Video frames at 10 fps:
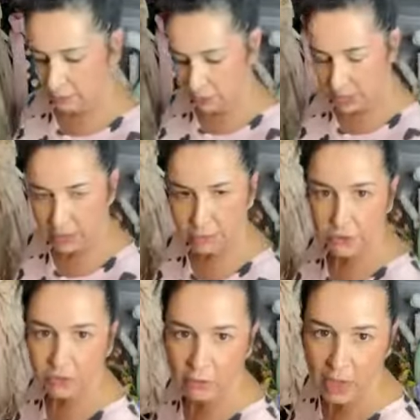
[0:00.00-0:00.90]
I'm gonna have to
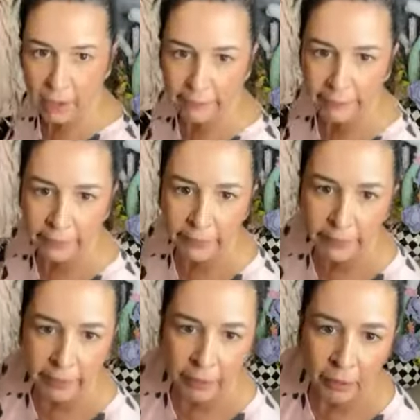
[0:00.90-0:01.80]
do that.
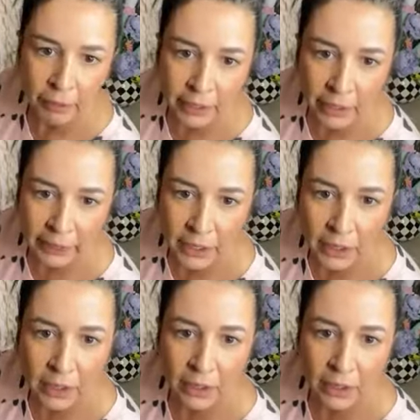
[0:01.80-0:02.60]
What do y'all think?